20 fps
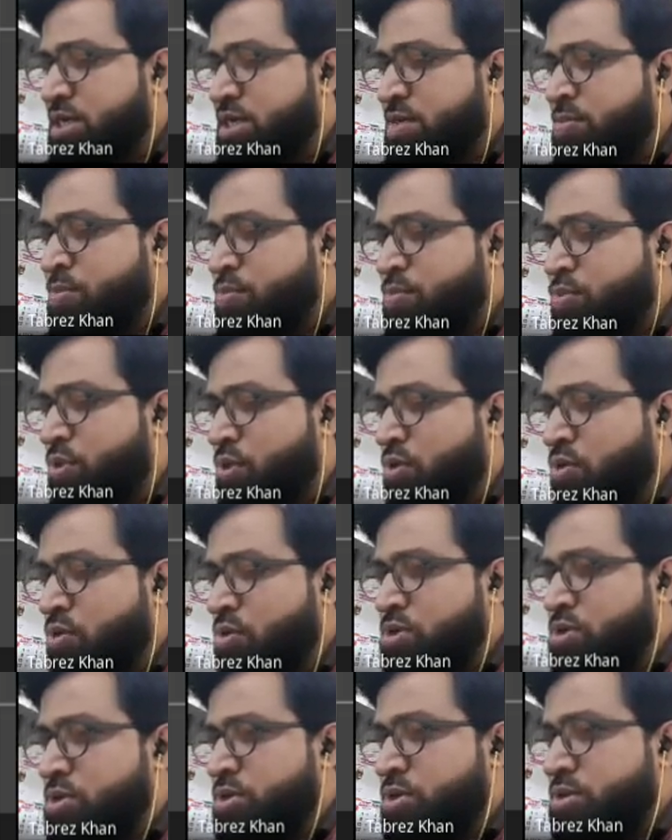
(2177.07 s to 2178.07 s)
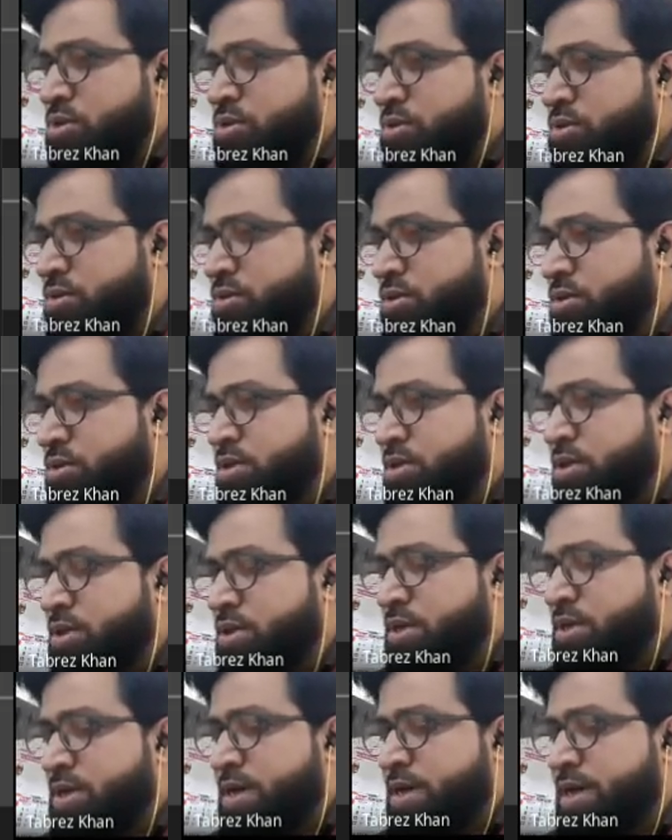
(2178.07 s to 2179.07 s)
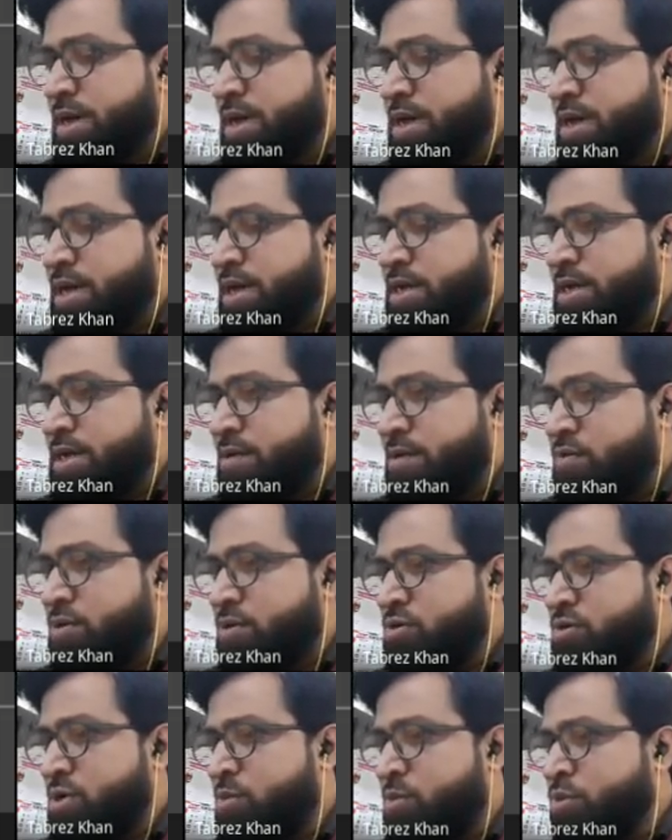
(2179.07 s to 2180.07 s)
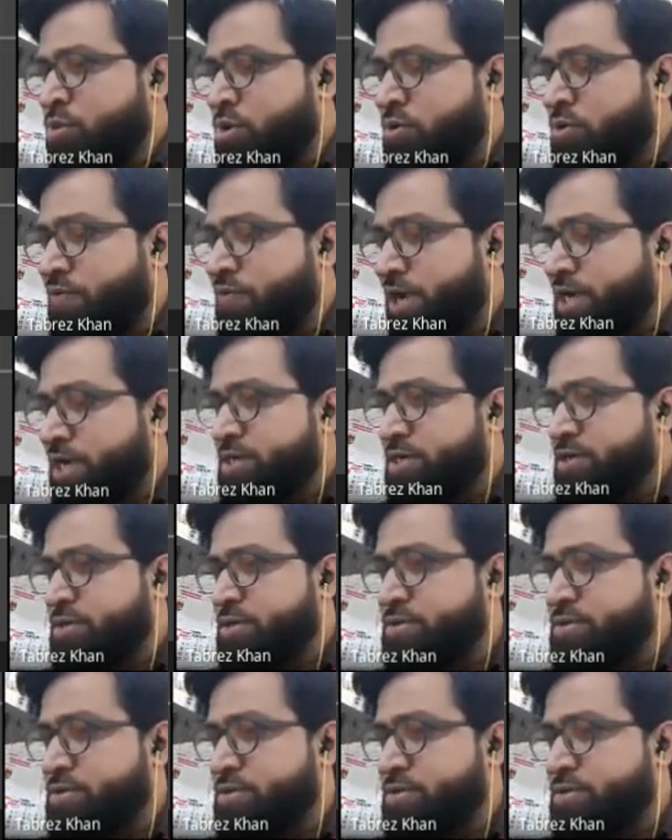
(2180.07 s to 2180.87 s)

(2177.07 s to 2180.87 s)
import, and I want to import fact.